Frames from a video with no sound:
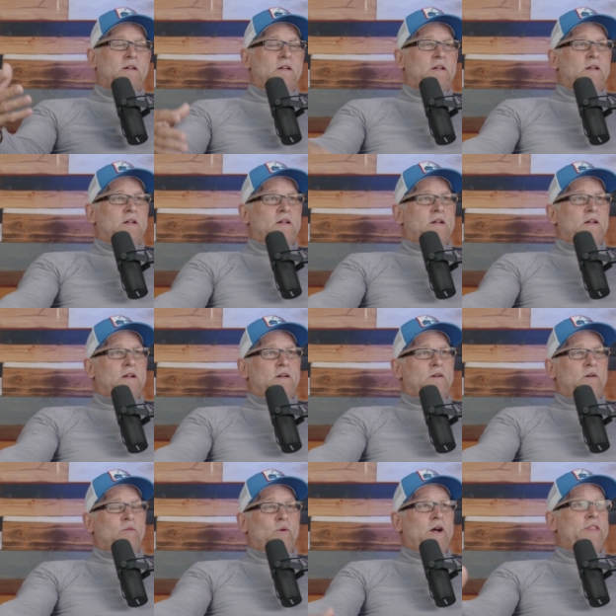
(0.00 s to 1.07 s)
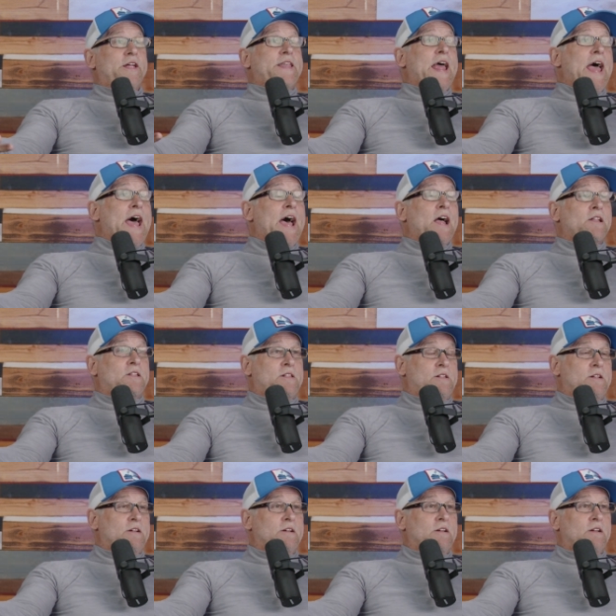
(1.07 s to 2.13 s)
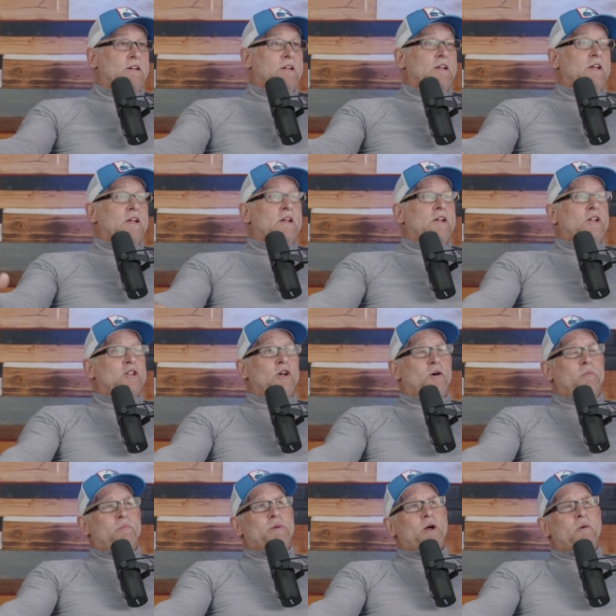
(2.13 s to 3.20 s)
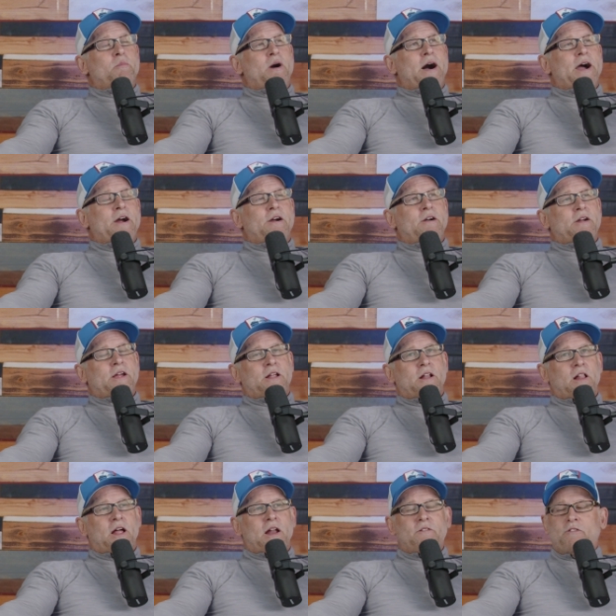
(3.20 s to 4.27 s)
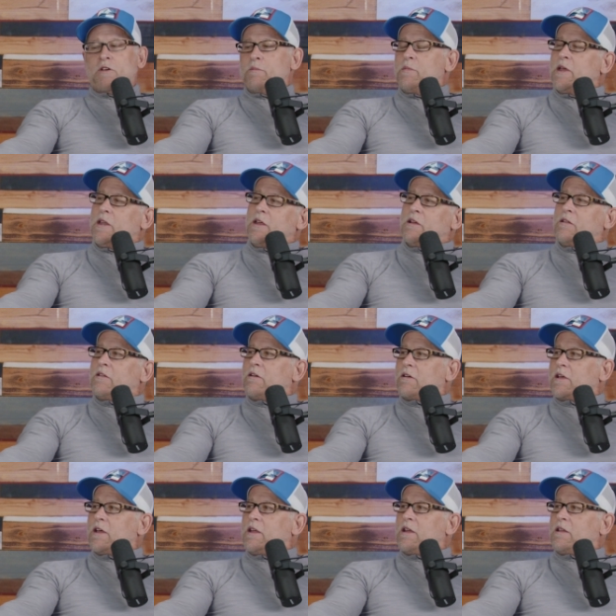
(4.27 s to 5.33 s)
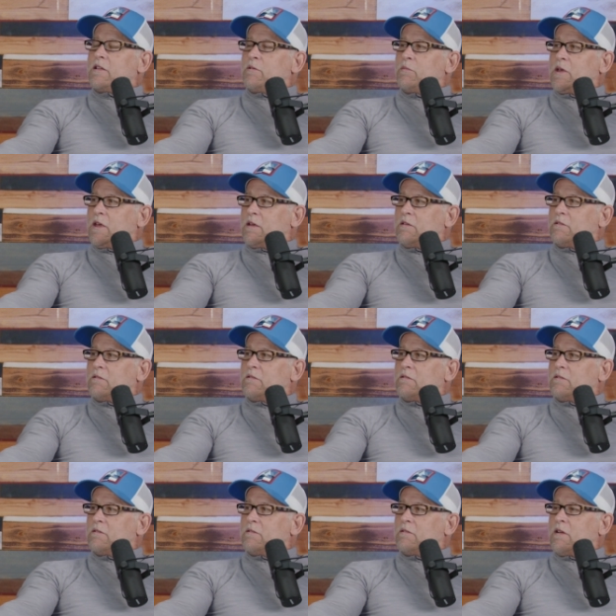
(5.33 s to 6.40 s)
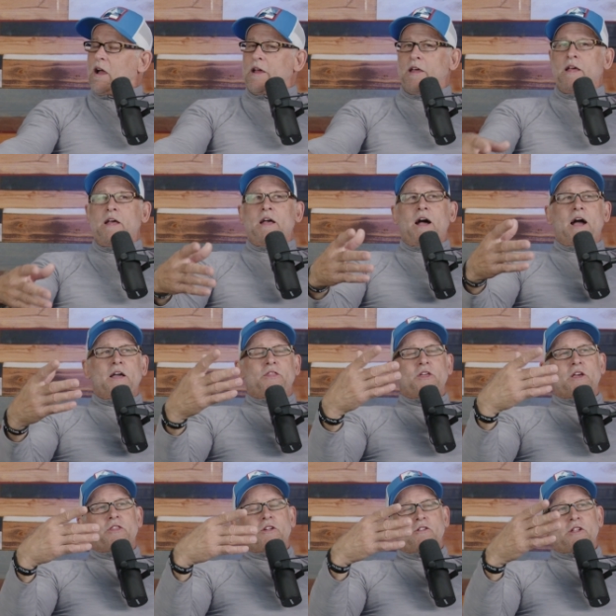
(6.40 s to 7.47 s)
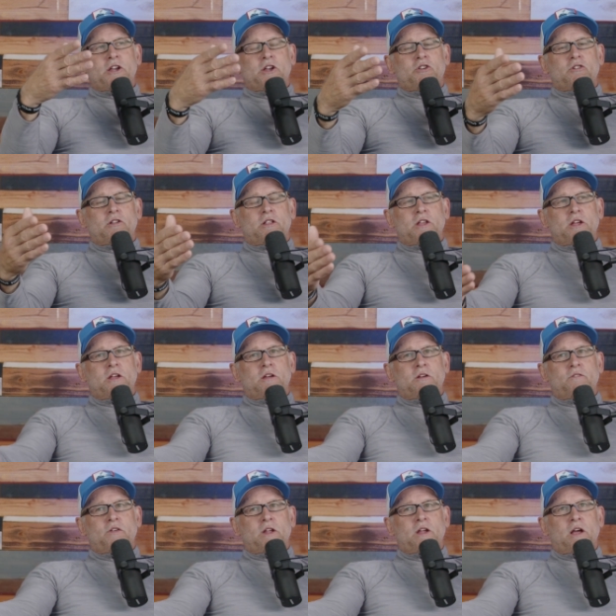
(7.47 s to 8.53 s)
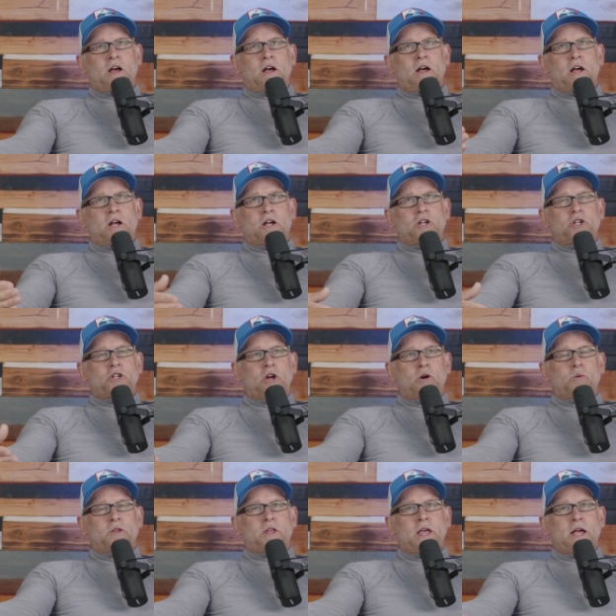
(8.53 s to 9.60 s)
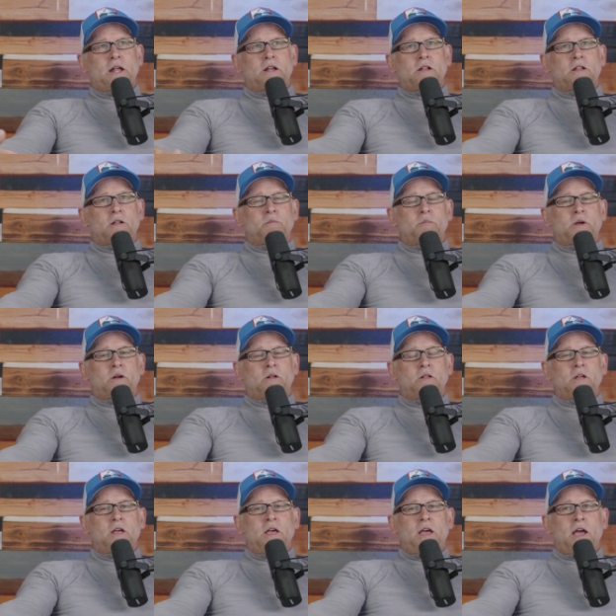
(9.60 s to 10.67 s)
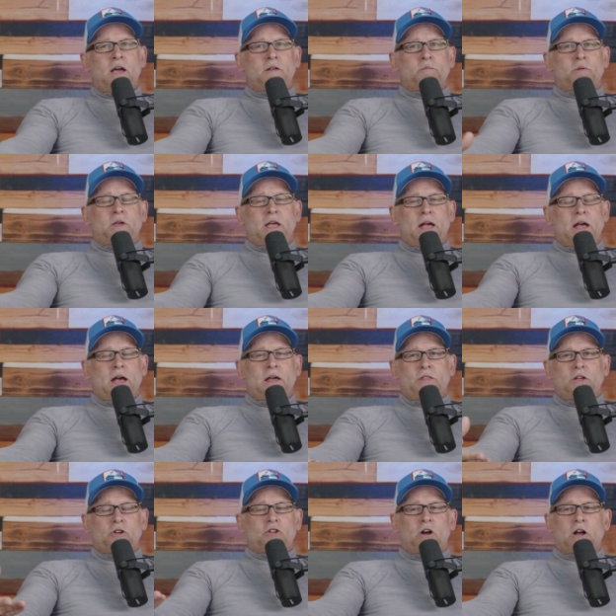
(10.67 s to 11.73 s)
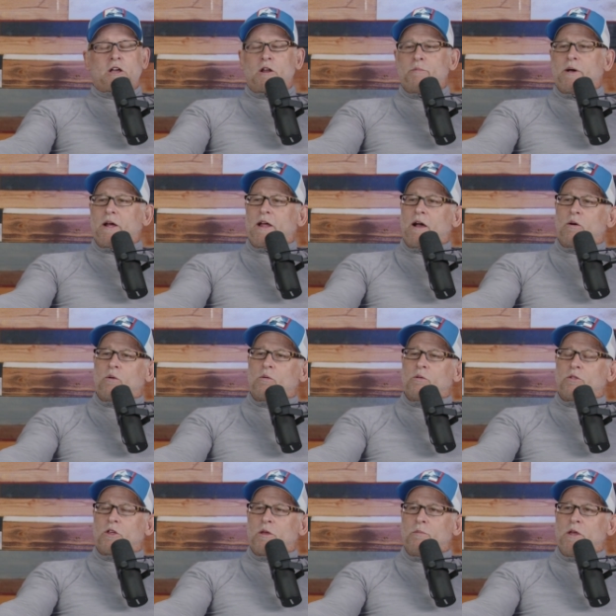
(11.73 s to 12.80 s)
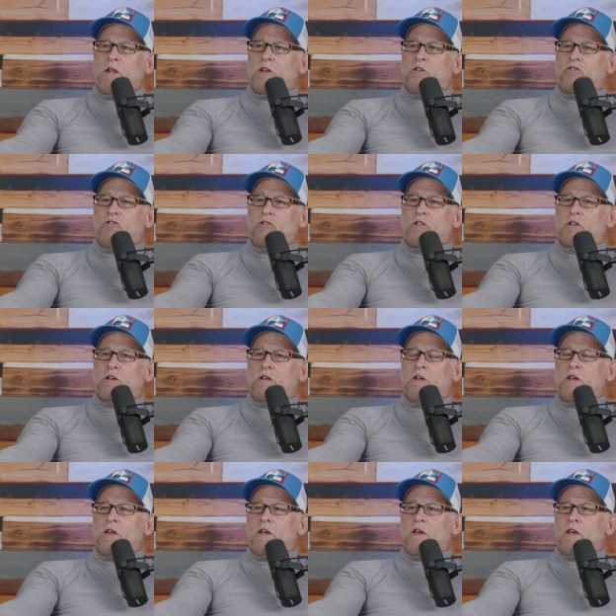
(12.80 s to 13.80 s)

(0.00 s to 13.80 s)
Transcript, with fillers: Yeah. No. We're the dads. So Bill Maher and a lot of comedians are getting some heat. Yeah. I think there's an interesting show with Candace and Bill. And they're talking about how comedians used to